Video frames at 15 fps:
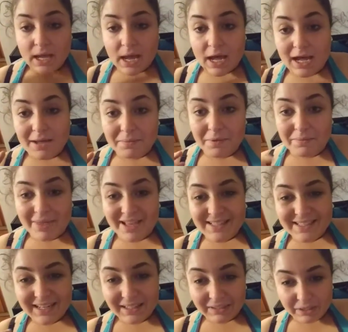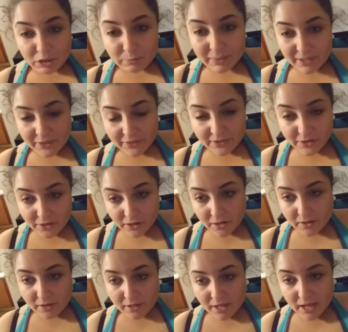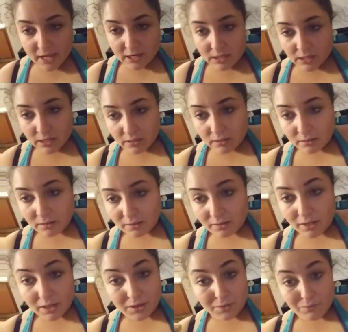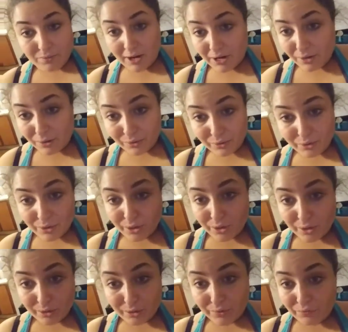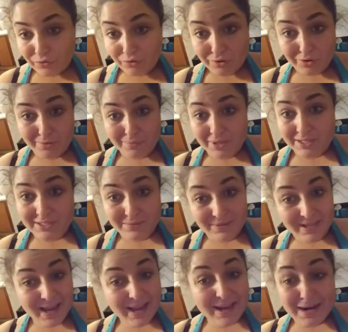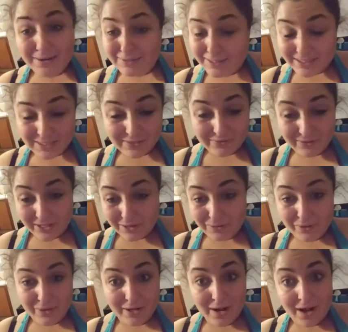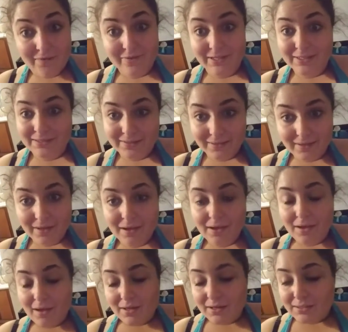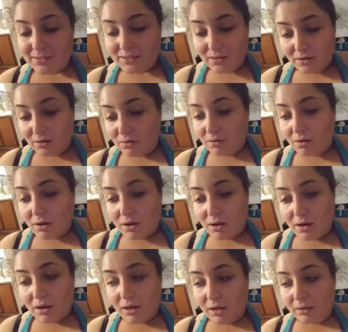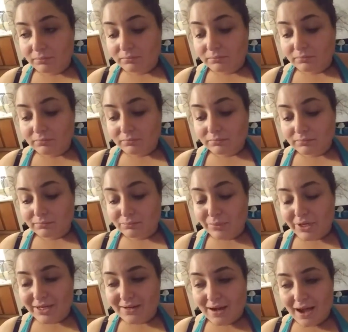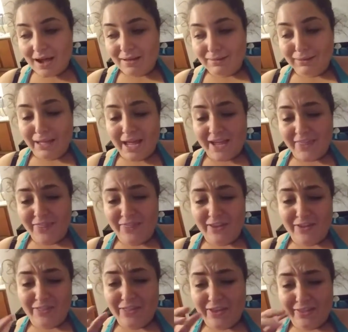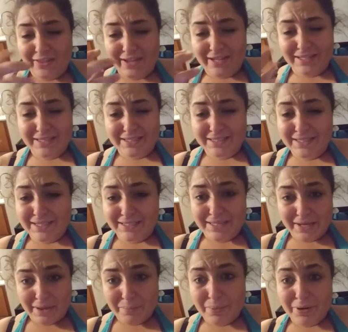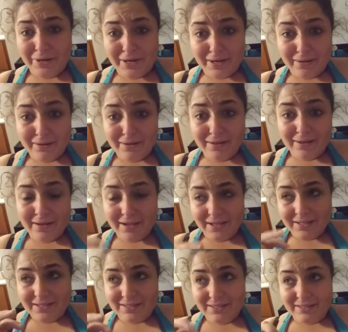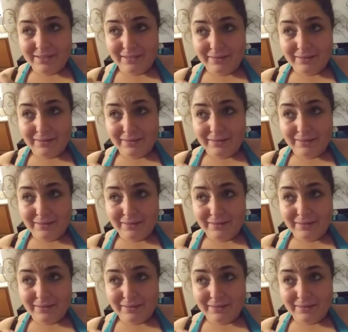It makes it a little bit thicker than a regular, if you were to mix it with 8 ounces of liquid, obviously. So, but not like thick, like it doesn't taste like a pudding. It's